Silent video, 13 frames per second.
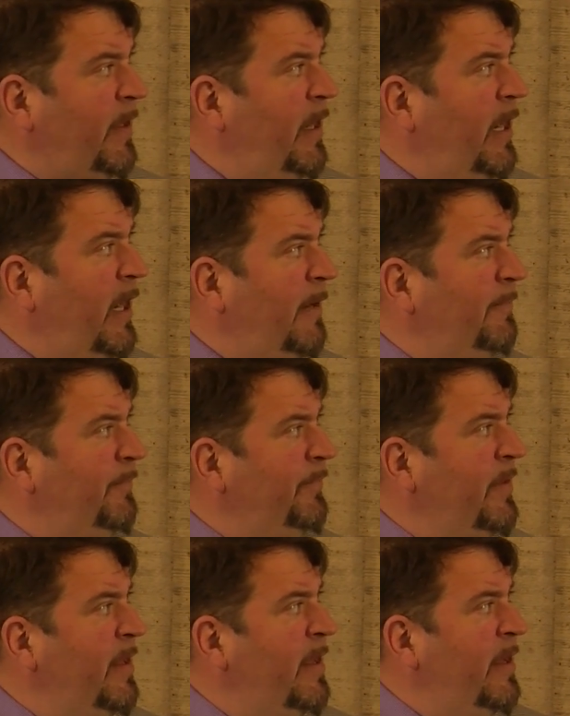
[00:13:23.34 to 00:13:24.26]

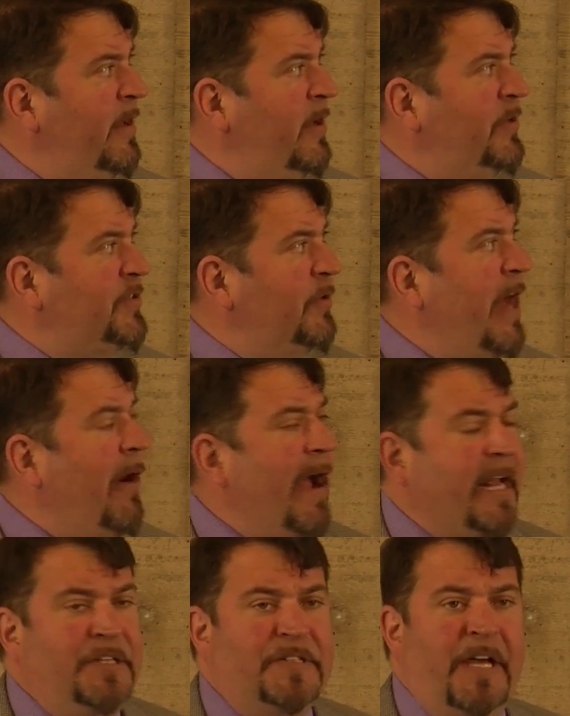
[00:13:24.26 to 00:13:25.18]
So now
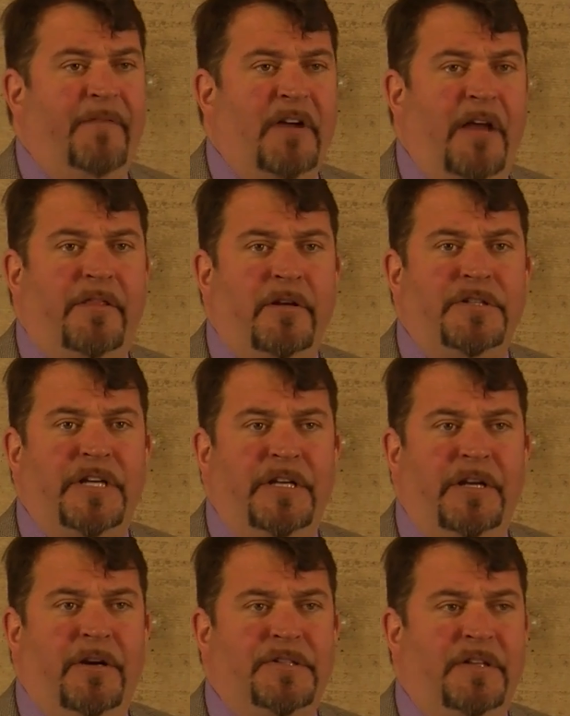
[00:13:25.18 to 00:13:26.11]
I can say I've got
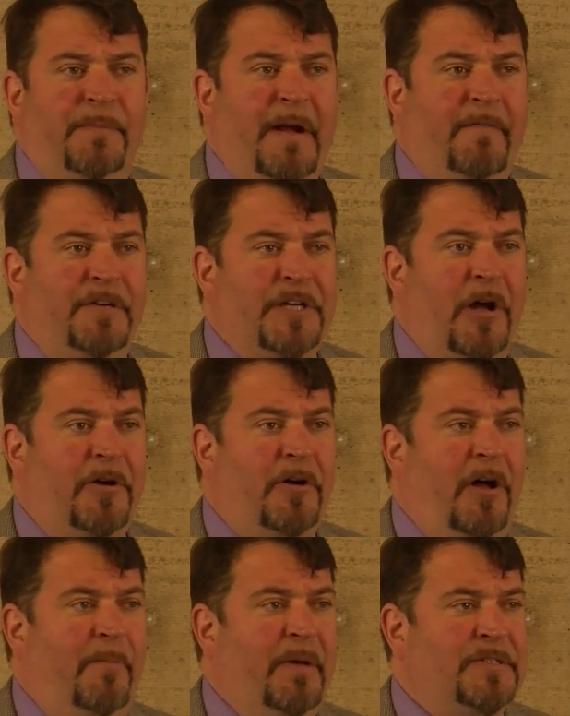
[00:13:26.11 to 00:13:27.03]
13 years in the beverage
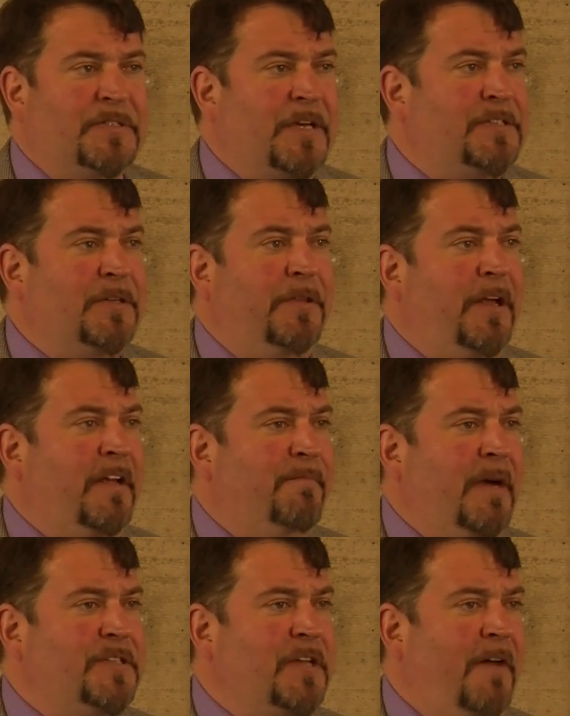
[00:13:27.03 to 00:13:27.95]
alcohol business. I still think of
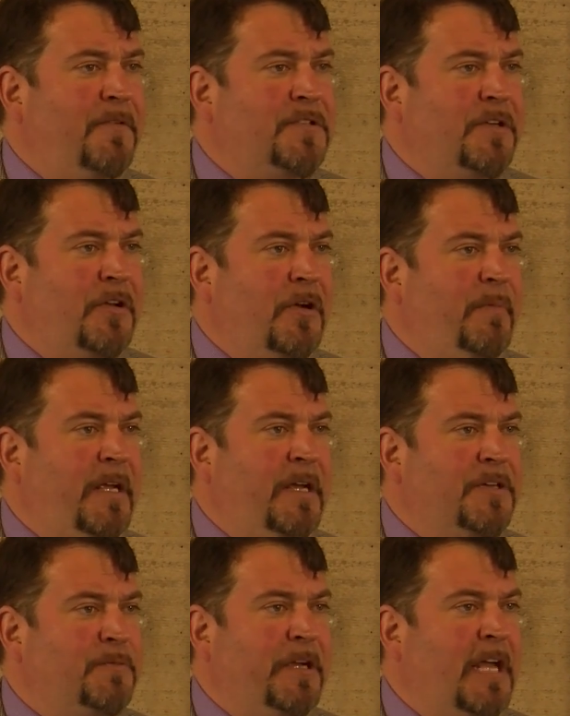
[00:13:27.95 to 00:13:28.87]
myself as a newbie
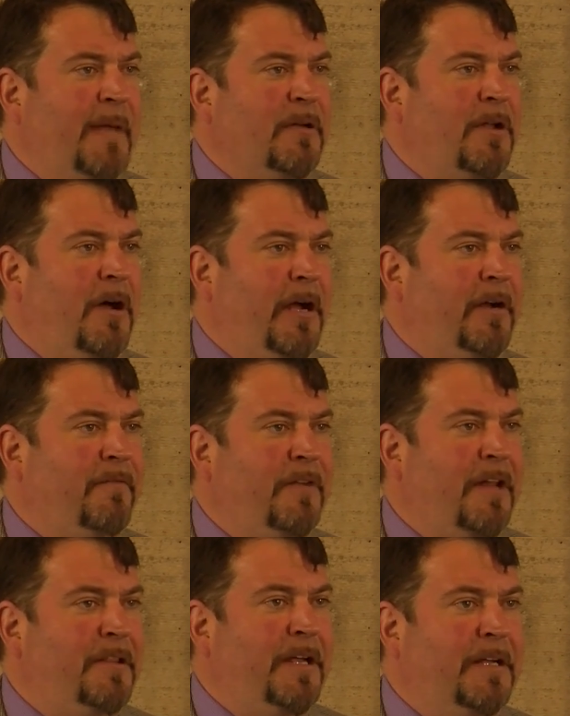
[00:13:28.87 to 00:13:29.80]
because we came along out of
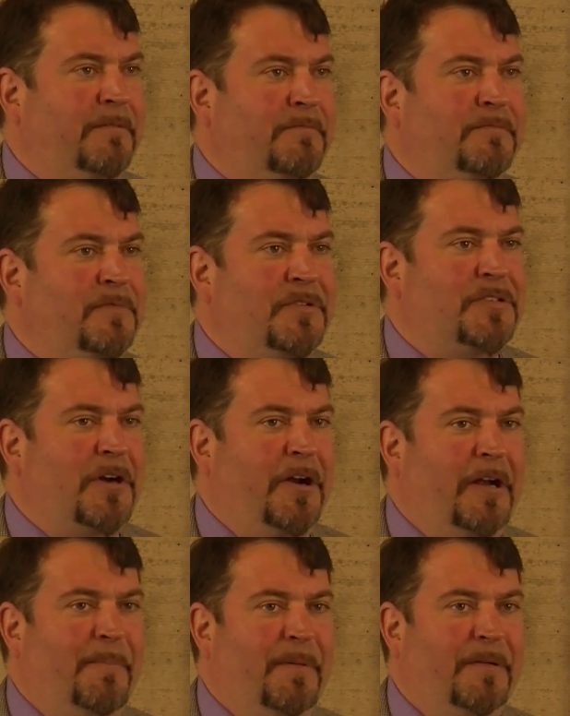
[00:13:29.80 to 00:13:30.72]
nothing and
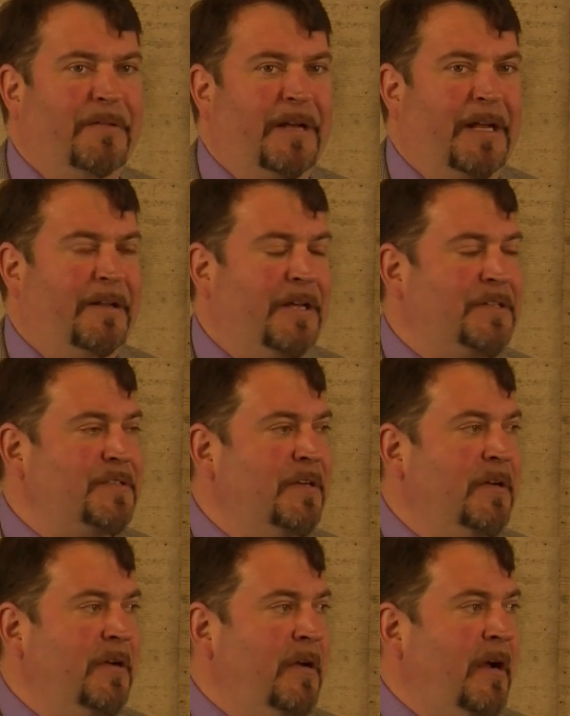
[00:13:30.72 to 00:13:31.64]
started up into this.
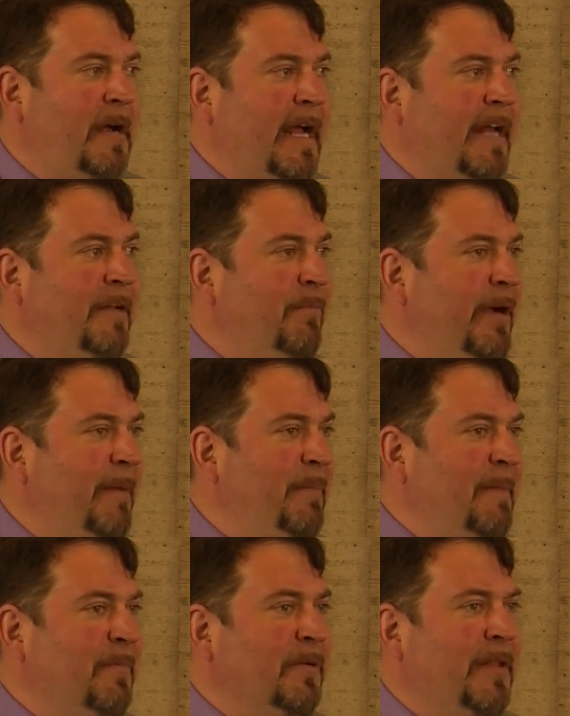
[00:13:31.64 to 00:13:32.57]
I had to bring
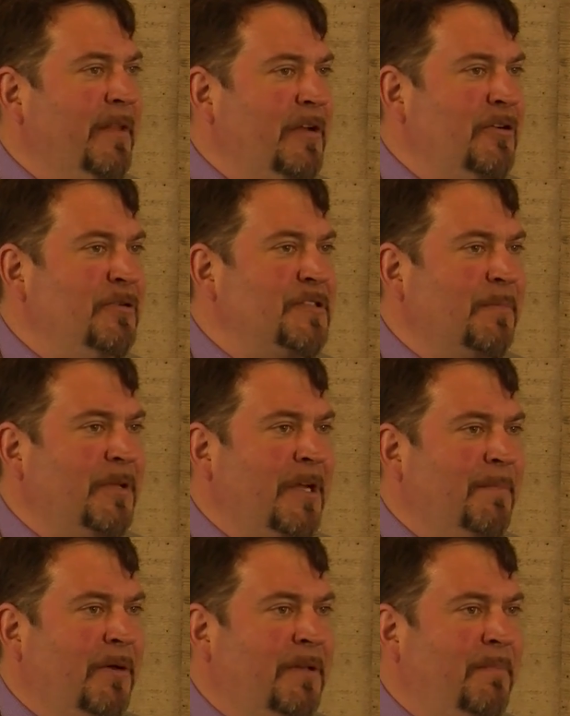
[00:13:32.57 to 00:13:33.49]
people in that knew
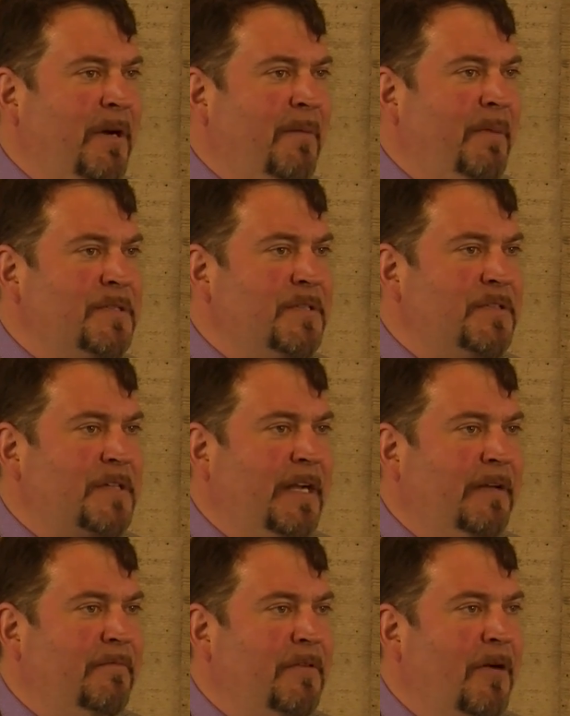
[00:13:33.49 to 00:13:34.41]
something about the beer business. I
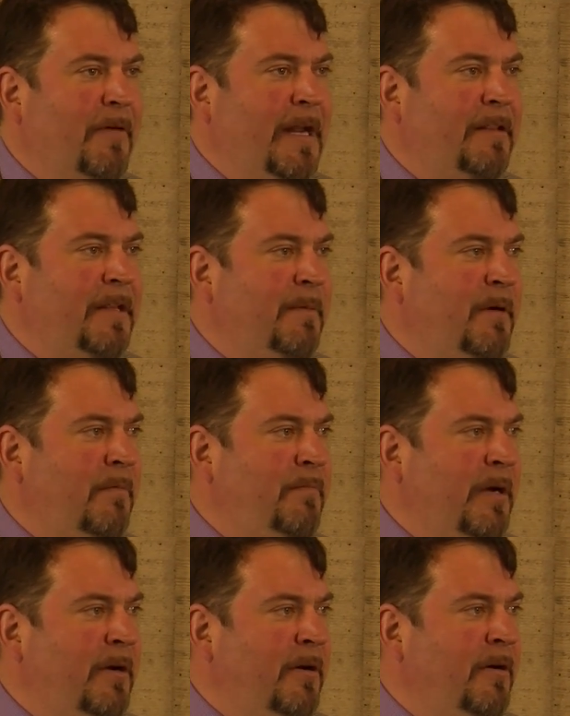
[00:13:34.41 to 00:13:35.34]
didn't know anything about
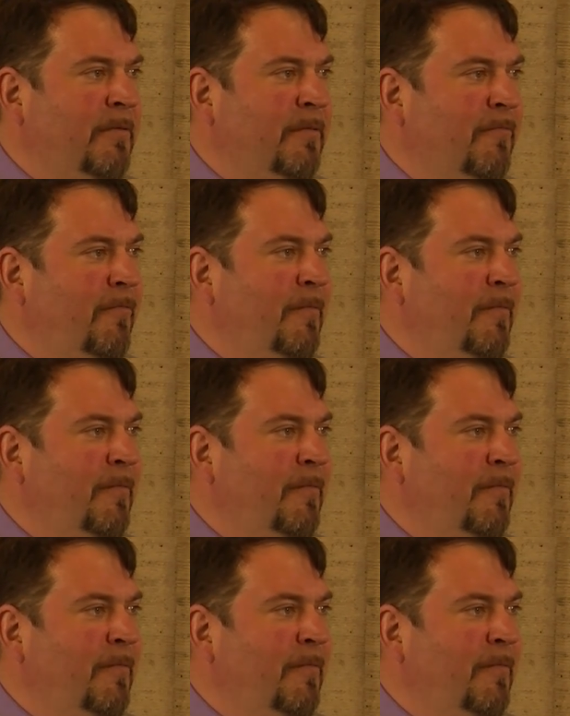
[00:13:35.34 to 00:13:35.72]
beer or